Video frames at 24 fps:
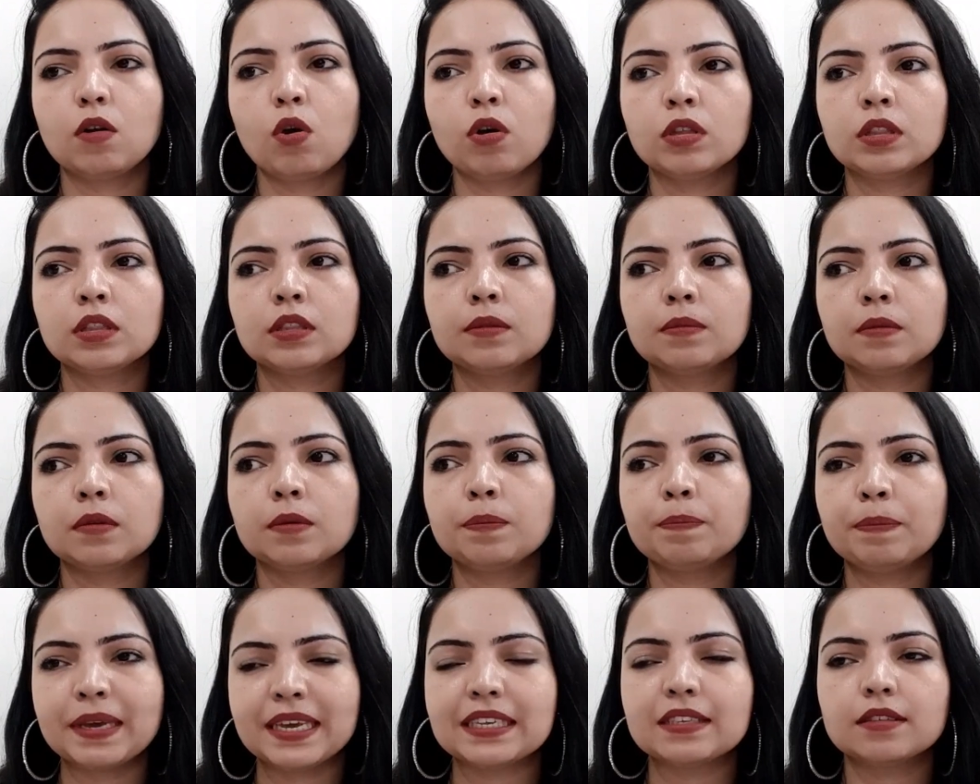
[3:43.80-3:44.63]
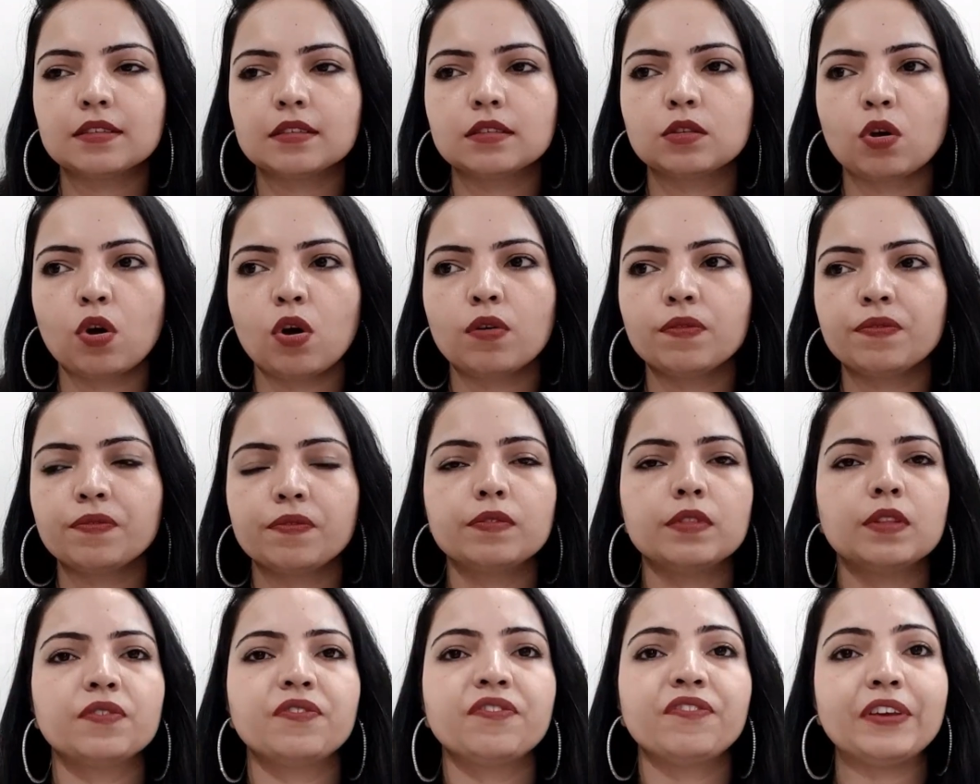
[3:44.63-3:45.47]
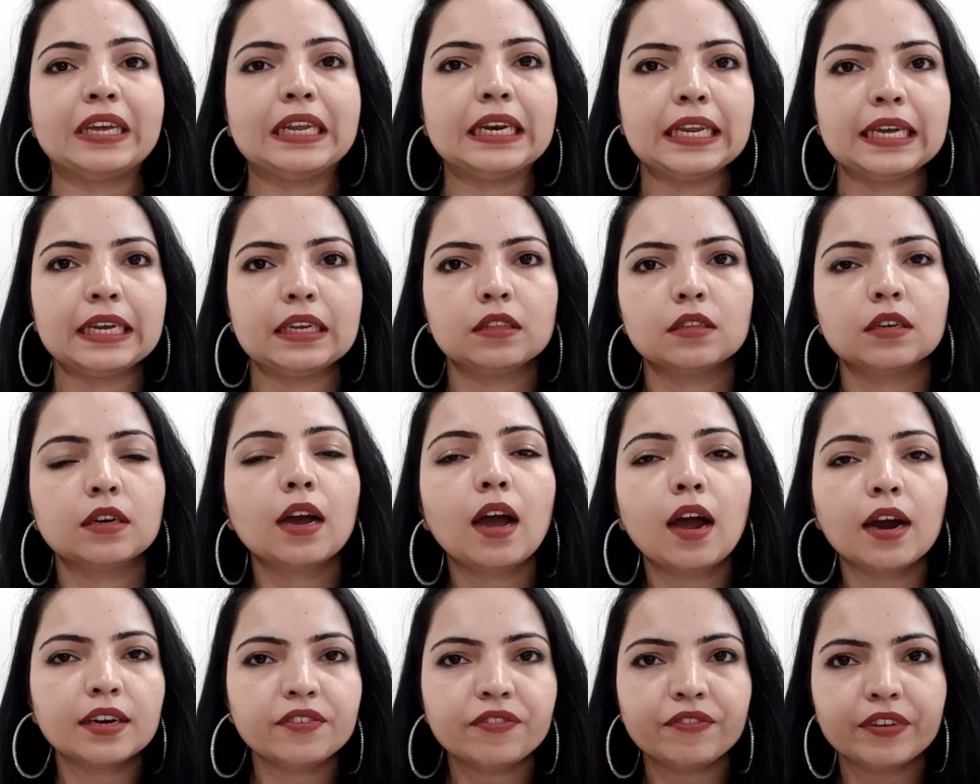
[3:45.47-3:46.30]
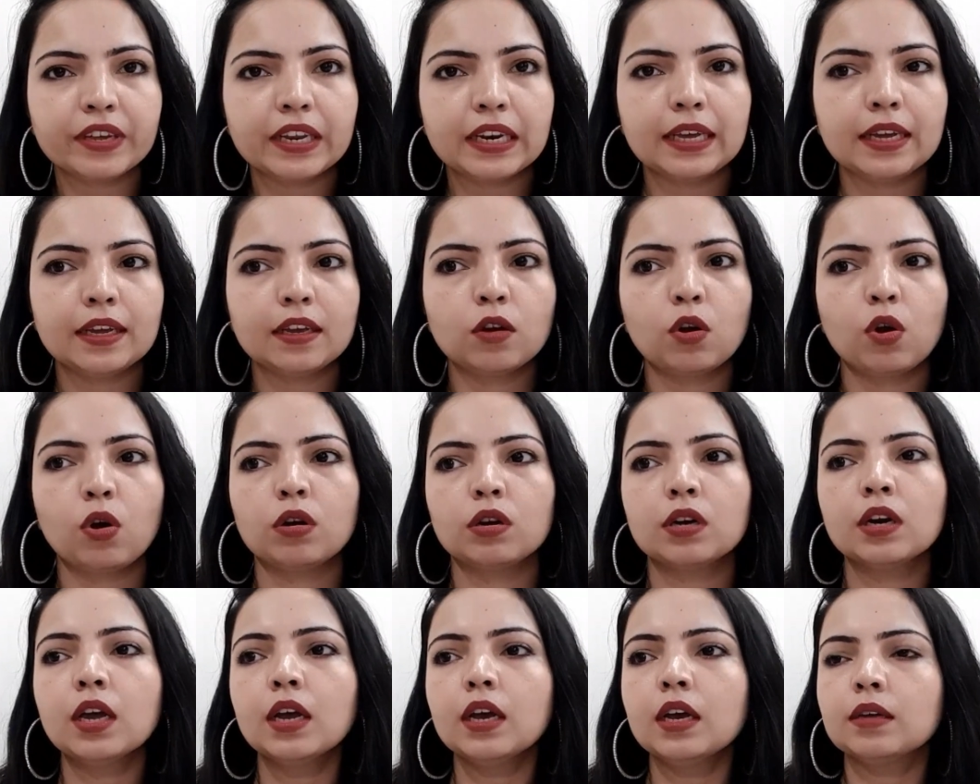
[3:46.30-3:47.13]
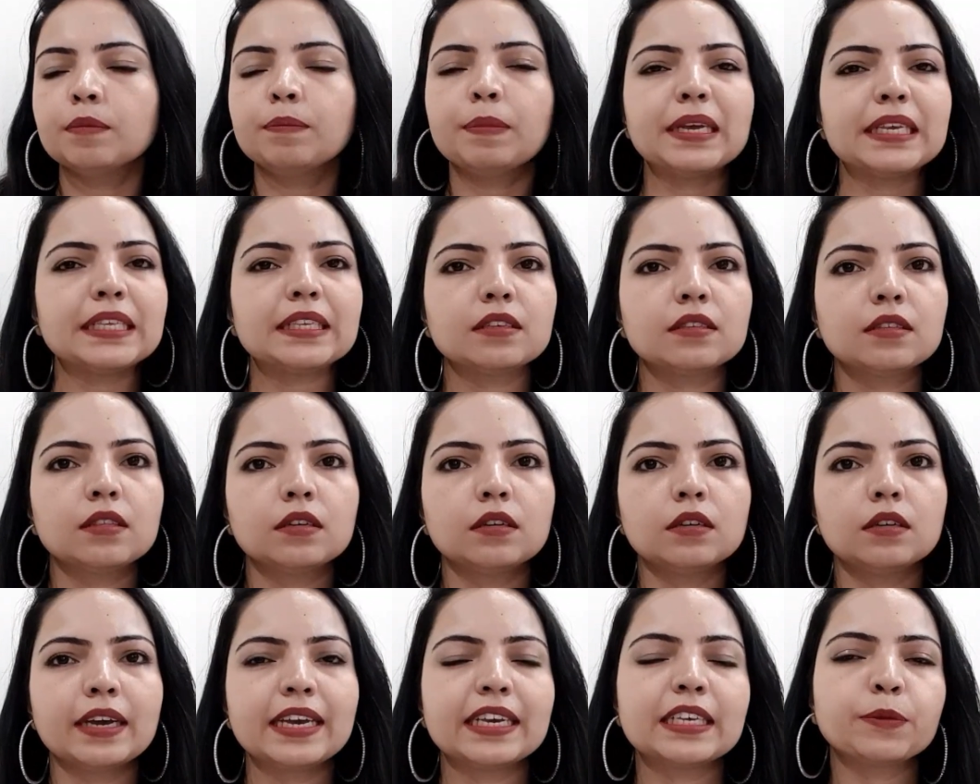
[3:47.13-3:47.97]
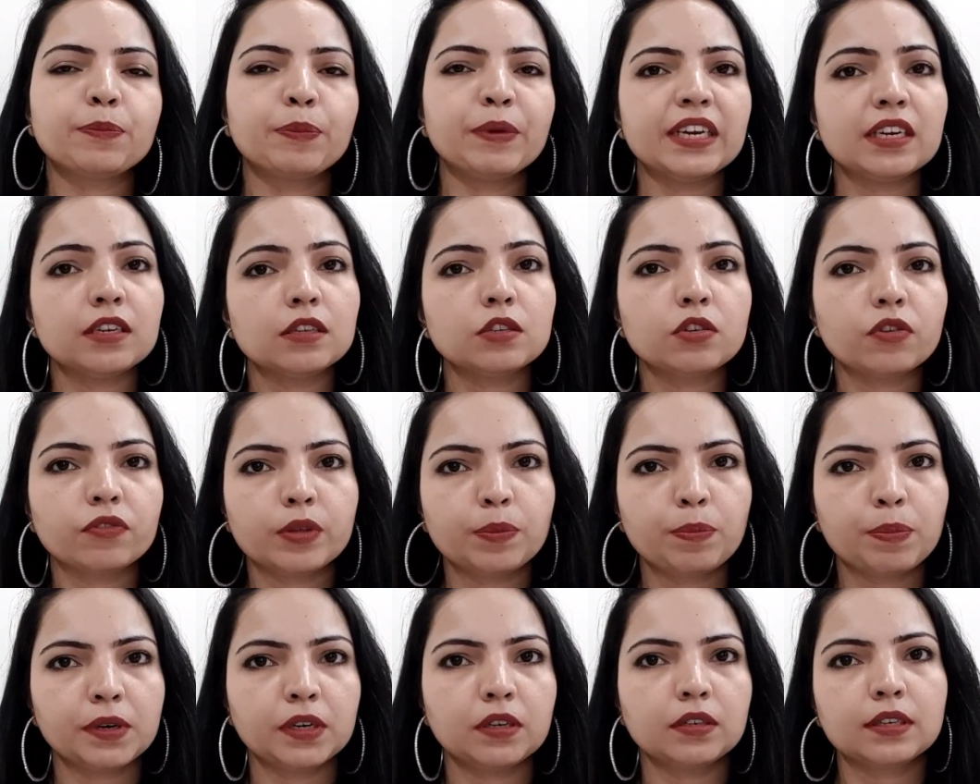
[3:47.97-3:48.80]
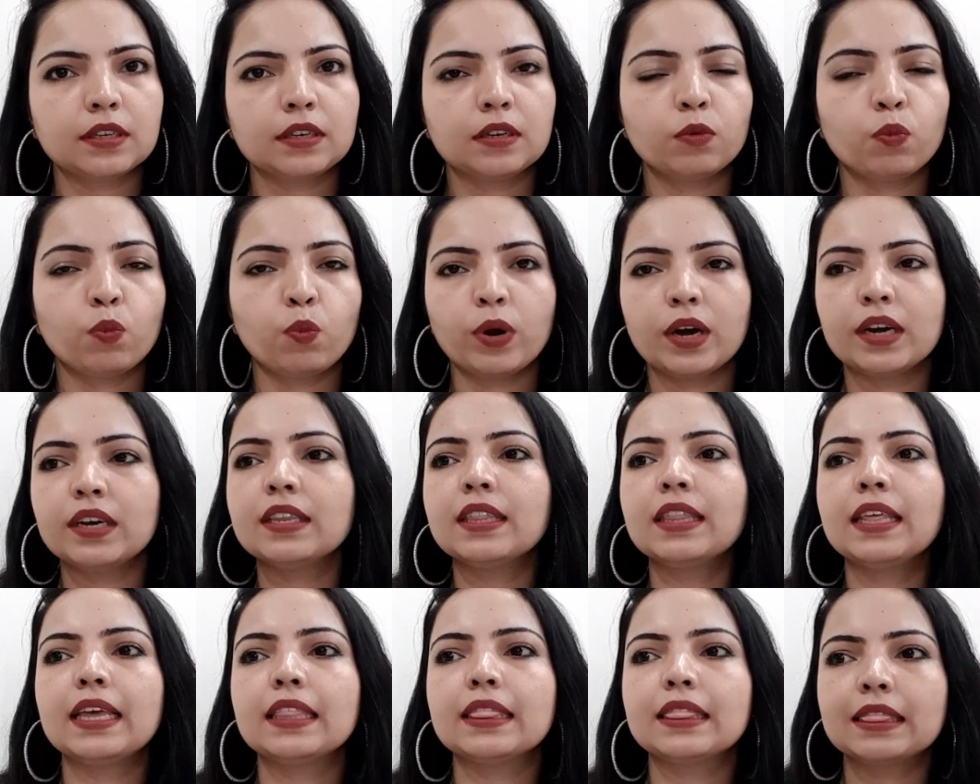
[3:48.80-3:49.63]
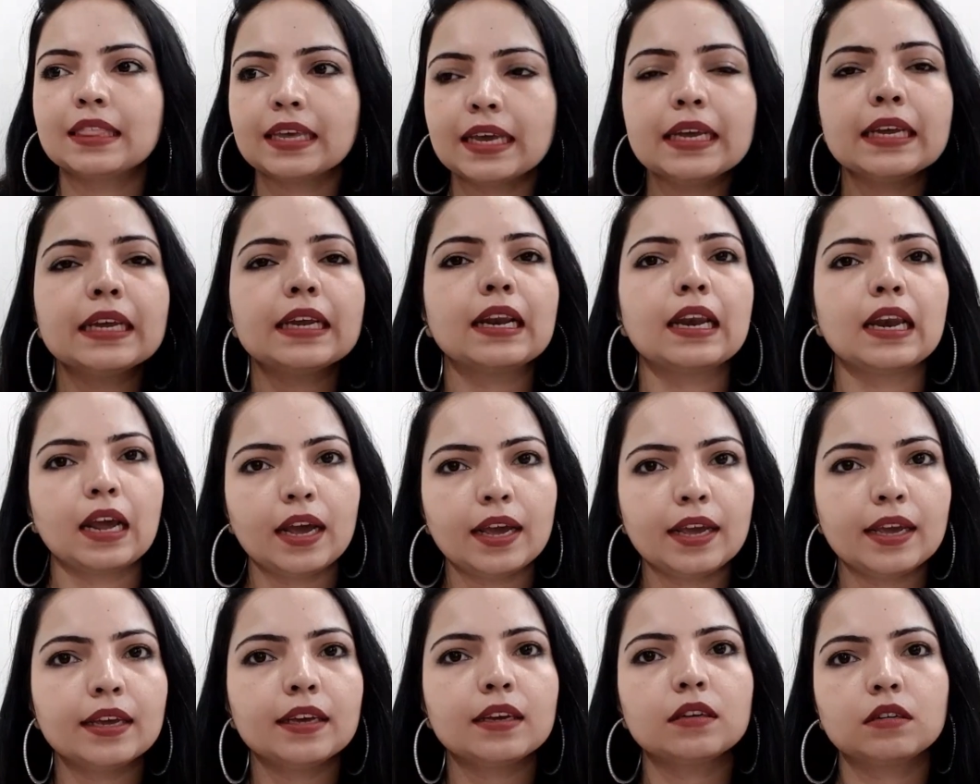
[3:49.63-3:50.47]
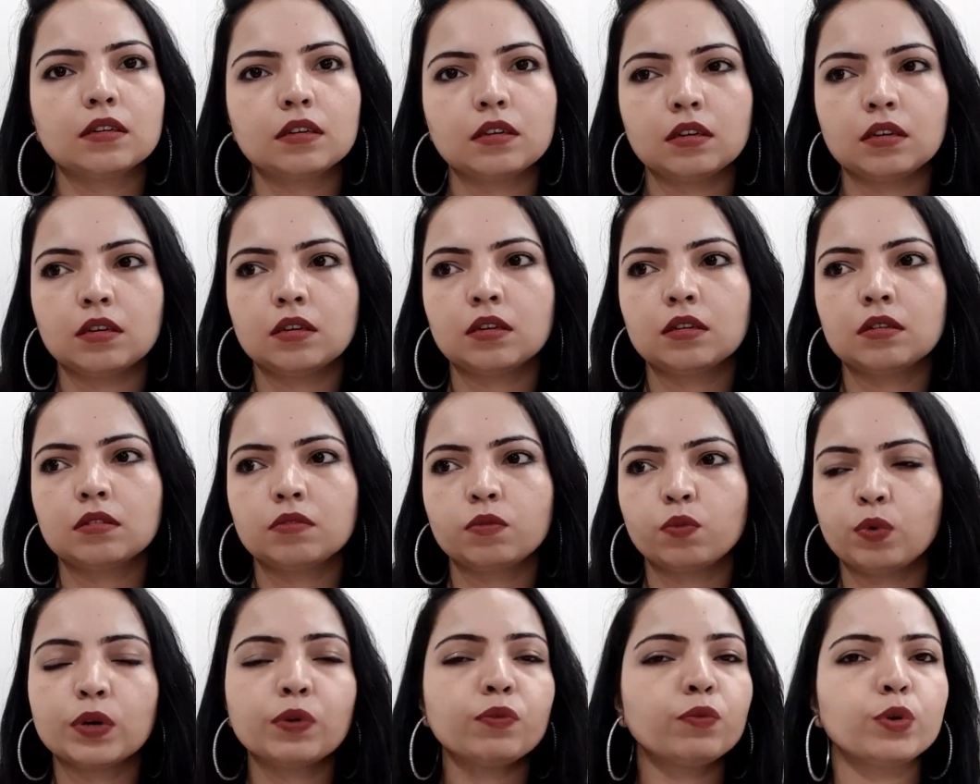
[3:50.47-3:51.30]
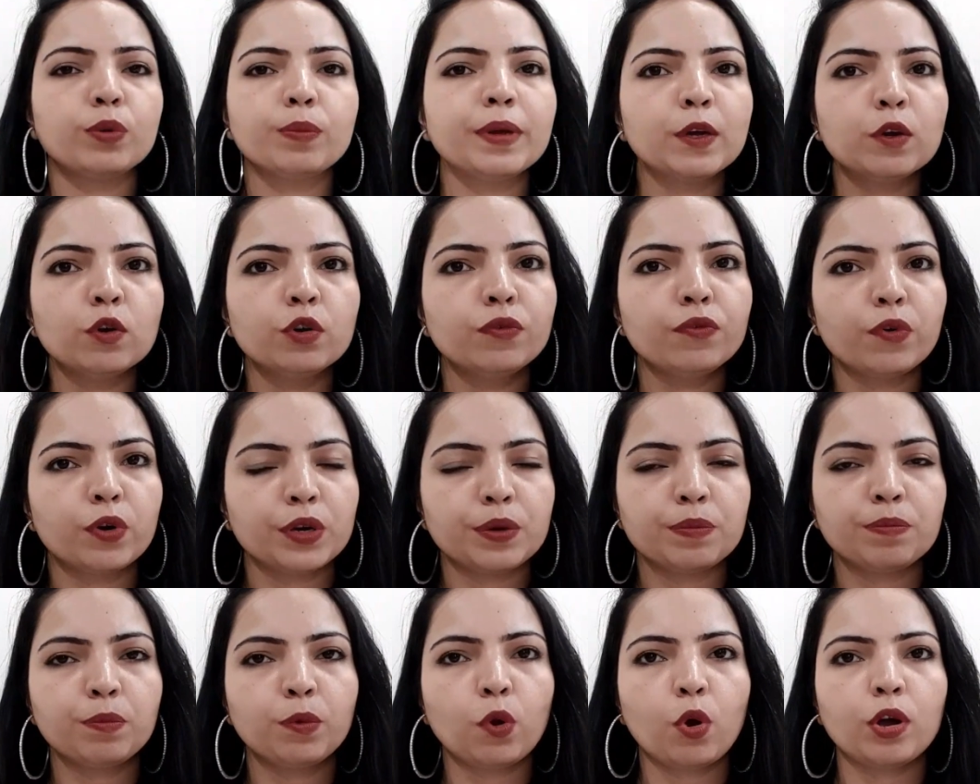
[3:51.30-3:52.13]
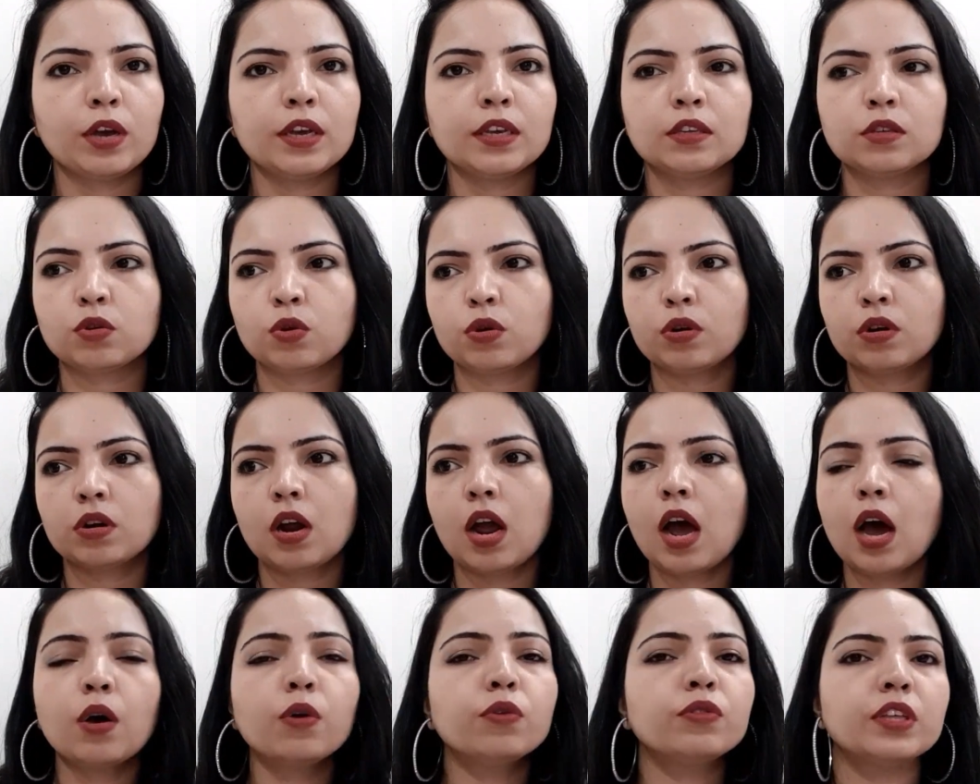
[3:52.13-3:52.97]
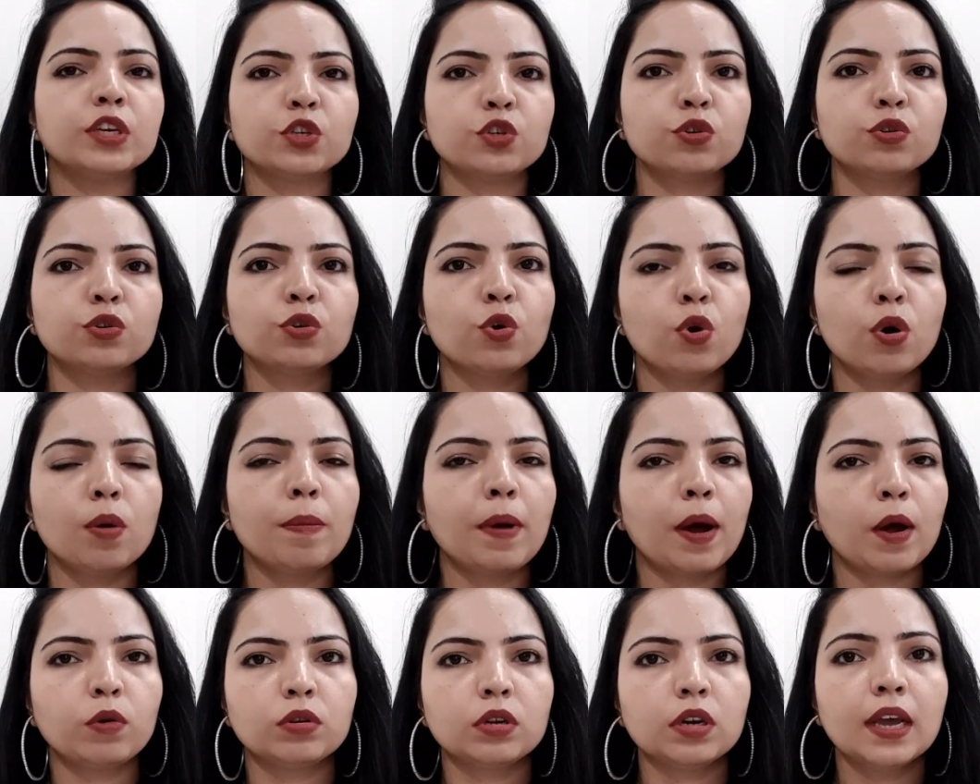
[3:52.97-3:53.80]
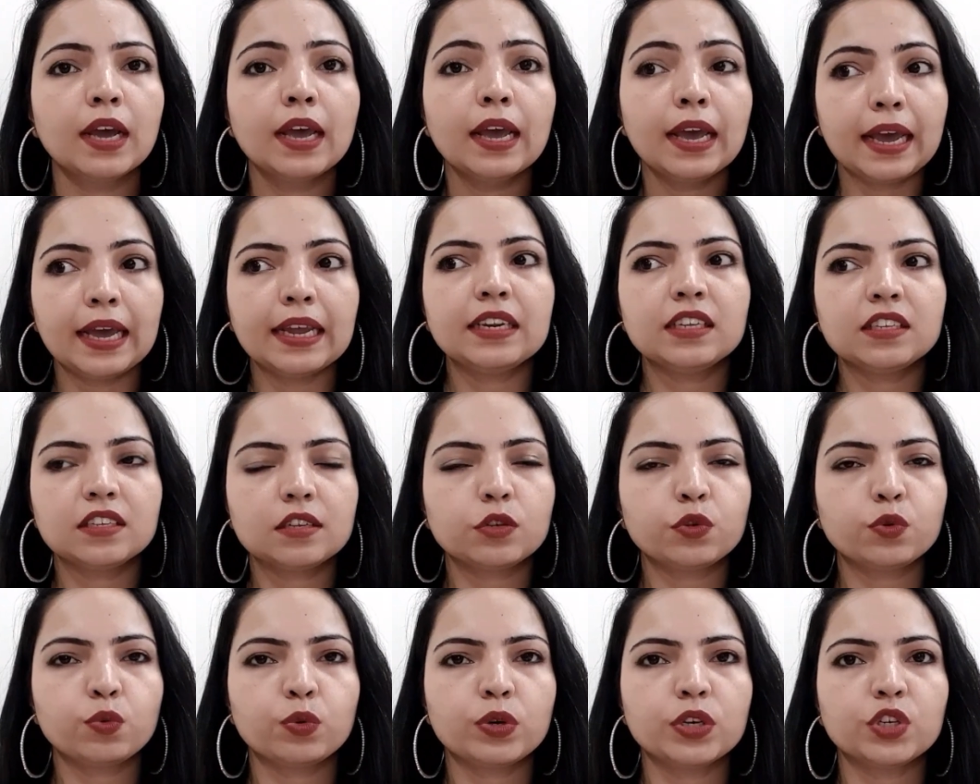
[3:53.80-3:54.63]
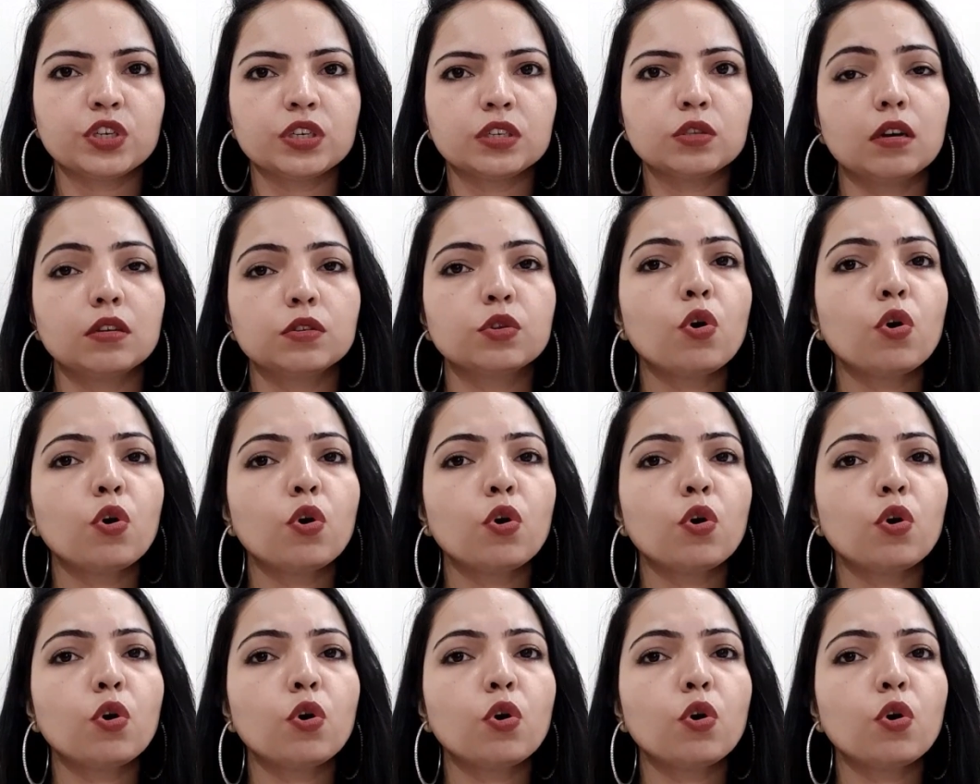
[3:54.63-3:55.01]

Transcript: on the basis of the feeling, the gut feeling, or basis the experience of the person, what they think like, what would be good for employees, or how they should go about any situations.